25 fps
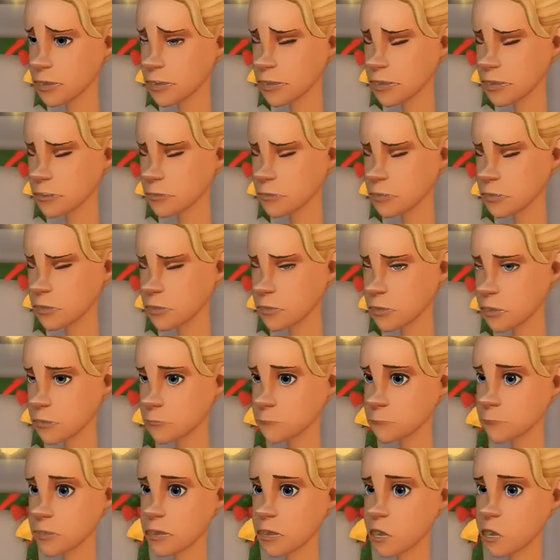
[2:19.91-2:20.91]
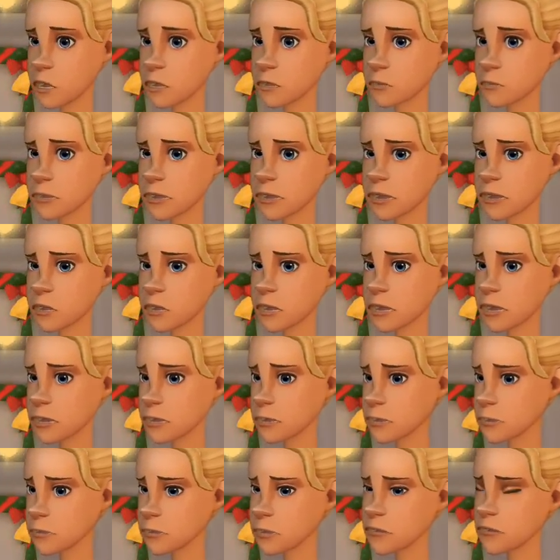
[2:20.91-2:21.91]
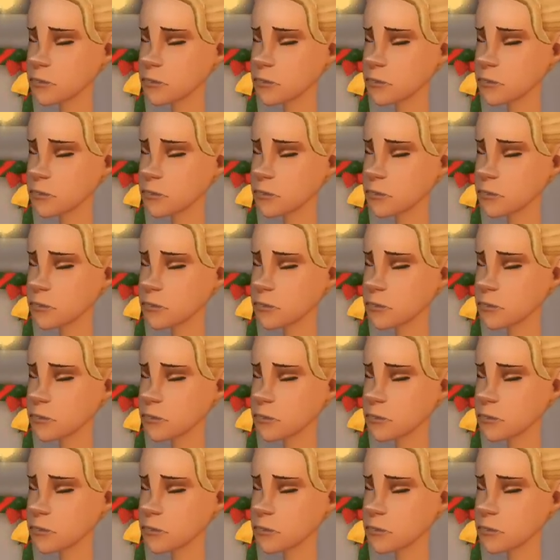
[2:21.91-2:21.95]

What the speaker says: our carnal pleasures under the guise of